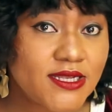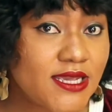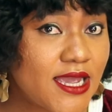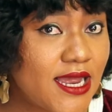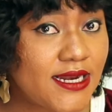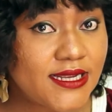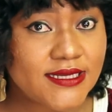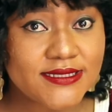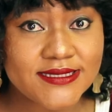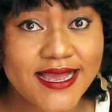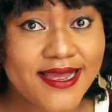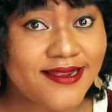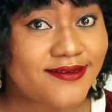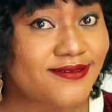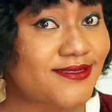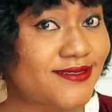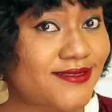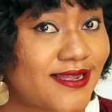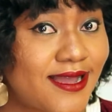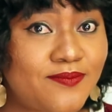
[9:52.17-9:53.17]
year later,
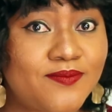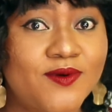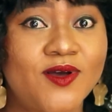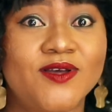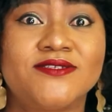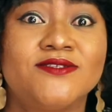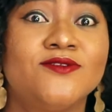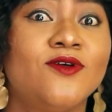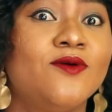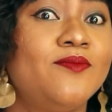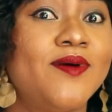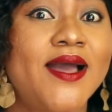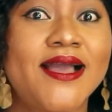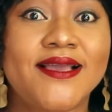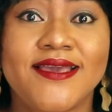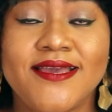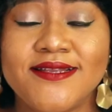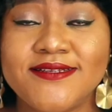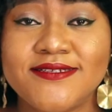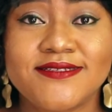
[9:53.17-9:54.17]
snap has not
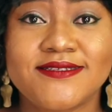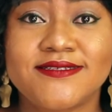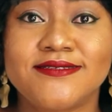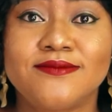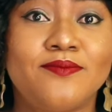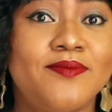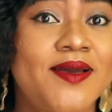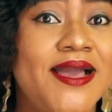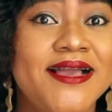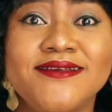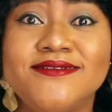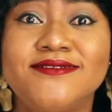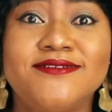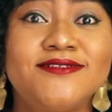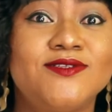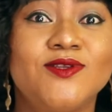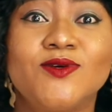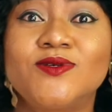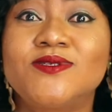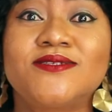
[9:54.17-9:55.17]
back anything, back
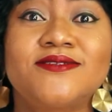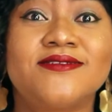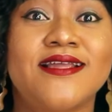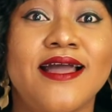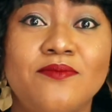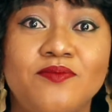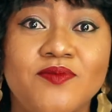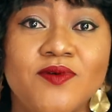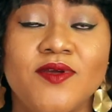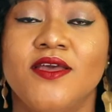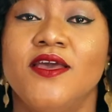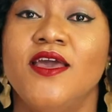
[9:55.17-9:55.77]
did not snap,